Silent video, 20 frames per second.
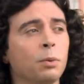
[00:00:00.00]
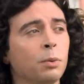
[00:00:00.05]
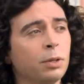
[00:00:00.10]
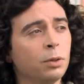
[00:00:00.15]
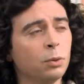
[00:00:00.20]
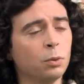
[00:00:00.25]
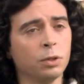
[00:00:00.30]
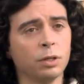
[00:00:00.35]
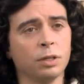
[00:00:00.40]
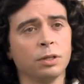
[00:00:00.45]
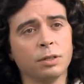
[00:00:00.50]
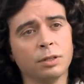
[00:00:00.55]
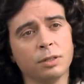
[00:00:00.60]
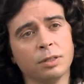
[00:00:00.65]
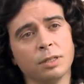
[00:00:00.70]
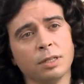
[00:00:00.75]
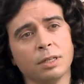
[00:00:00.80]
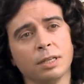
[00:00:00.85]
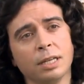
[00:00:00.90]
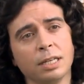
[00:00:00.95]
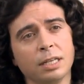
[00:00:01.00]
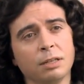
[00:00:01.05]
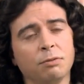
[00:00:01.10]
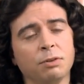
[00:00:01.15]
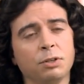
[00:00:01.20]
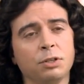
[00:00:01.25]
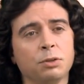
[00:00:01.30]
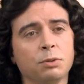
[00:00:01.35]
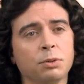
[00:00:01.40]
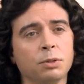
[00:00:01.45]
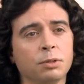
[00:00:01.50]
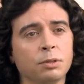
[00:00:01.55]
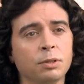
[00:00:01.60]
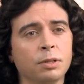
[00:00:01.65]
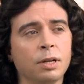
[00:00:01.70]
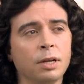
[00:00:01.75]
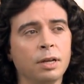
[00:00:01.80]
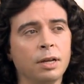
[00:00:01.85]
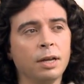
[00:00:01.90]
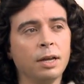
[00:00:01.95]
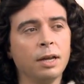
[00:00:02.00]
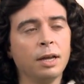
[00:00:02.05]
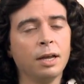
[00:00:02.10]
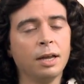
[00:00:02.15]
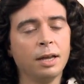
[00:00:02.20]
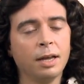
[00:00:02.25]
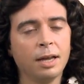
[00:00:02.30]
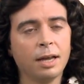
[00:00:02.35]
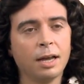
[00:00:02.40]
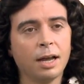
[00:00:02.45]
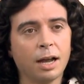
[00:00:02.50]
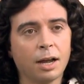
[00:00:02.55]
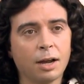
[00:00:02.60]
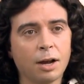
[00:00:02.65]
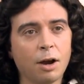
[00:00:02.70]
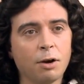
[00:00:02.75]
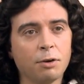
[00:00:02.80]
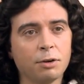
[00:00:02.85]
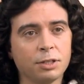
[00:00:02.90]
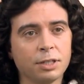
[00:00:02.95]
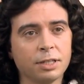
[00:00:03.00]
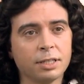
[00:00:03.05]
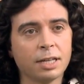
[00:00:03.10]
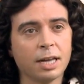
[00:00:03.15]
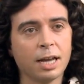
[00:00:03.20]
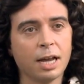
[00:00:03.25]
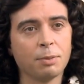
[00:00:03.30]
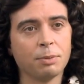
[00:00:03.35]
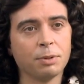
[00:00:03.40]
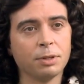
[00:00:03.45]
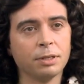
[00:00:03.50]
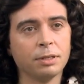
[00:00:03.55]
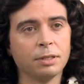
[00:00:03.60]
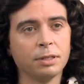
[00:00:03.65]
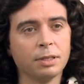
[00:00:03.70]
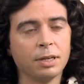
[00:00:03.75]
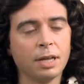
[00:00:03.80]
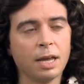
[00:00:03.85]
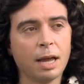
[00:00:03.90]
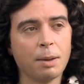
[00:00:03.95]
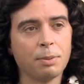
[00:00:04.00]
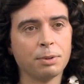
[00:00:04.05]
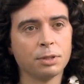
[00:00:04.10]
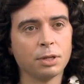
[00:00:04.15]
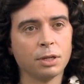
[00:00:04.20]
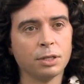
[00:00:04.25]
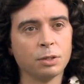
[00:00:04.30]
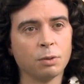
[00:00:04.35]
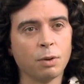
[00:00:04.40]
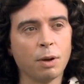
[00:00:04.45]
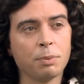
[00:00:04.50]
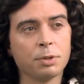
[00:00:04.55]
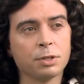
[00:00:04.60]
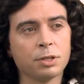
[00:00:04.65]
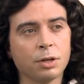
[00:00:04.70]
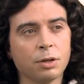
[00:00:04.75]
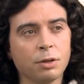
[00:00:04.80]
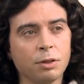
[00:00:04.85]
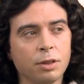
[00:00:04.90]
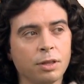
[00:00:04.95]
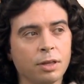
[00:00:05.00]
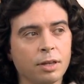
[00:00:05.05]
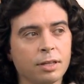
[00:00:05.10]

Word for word: with all the individual occurrences that happen episode to episode